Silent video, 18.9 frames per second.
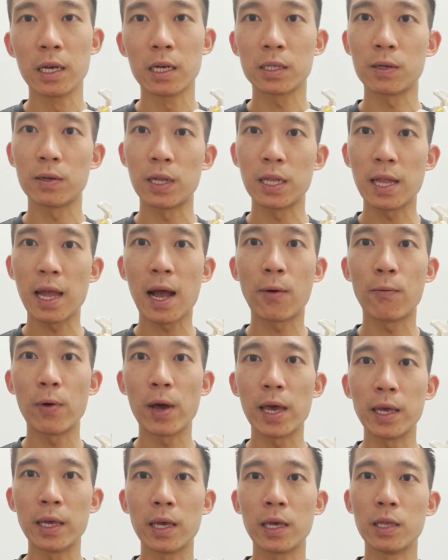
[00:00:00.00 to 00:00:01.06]
So then that
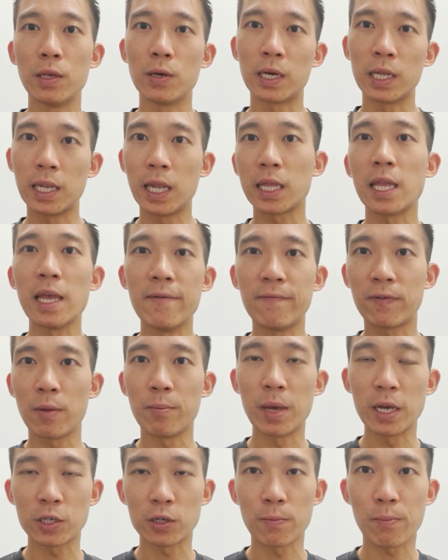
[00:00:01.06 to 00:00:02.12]
way you can let the
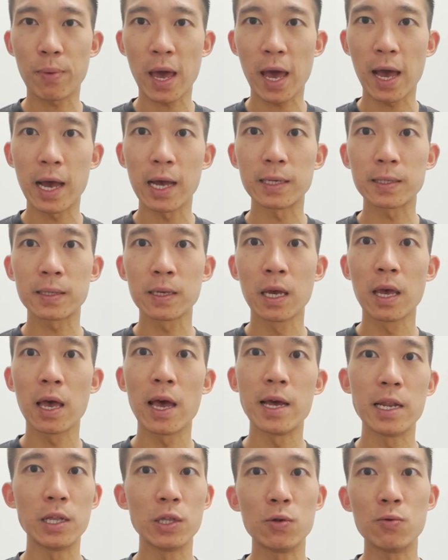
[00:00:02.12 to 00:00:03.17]
inflammation pass
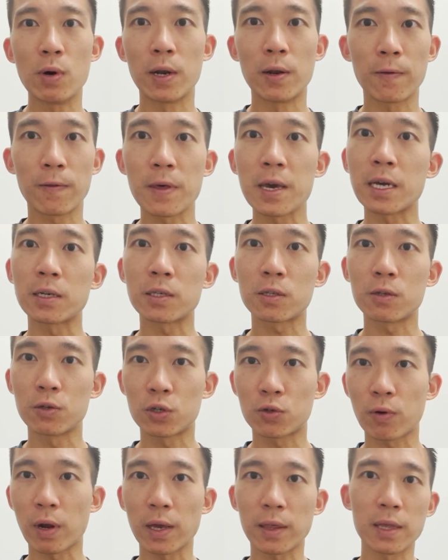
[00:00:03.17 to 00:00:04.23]
and then do other things to
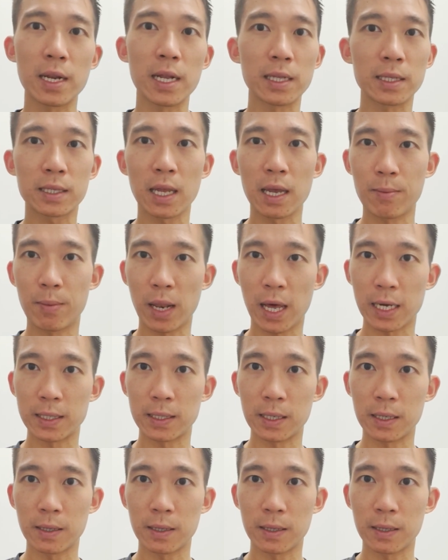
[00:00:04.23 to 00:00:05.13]
strengthen and stabilize it.